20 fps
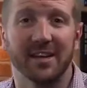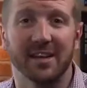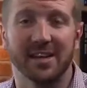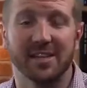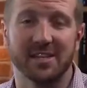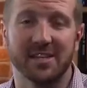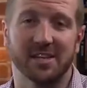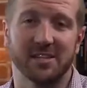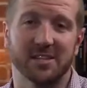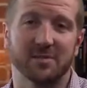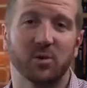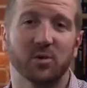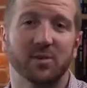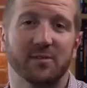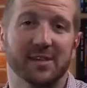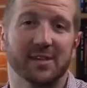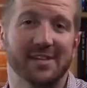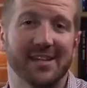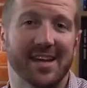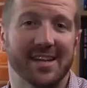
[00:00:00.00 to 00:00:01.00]
Let's get some
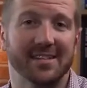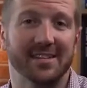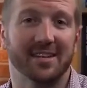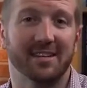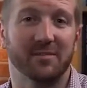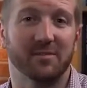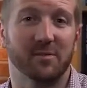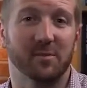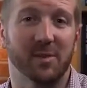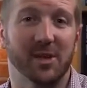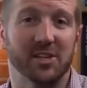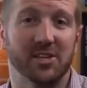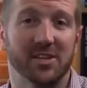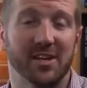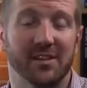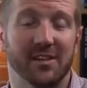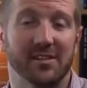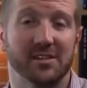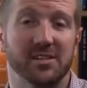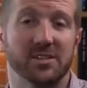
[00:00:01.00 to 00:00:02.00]
more fantastic
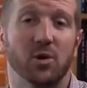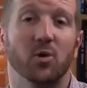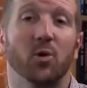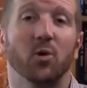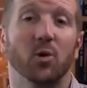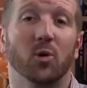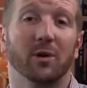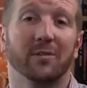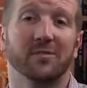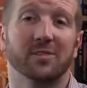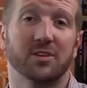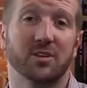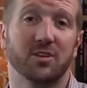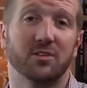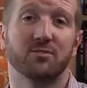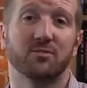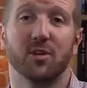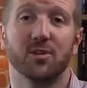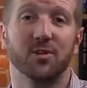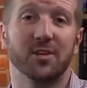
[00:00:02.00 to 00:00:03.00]
information out there so all of us
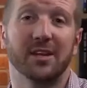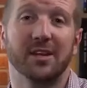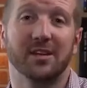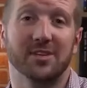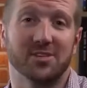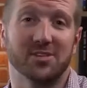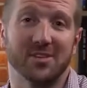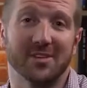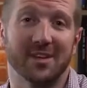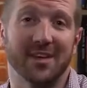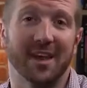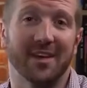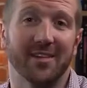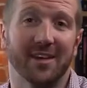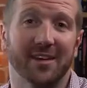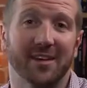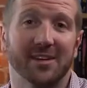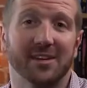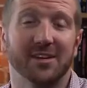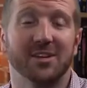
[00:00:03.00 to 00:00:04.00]
can grow the industry
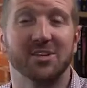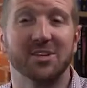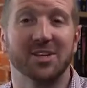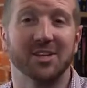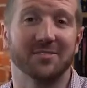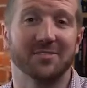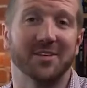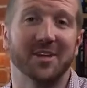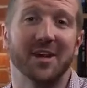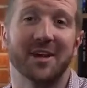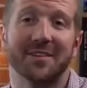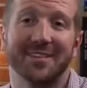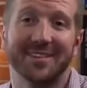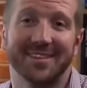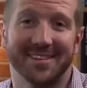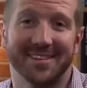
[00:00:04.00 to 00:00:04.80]
together. Cheers for now.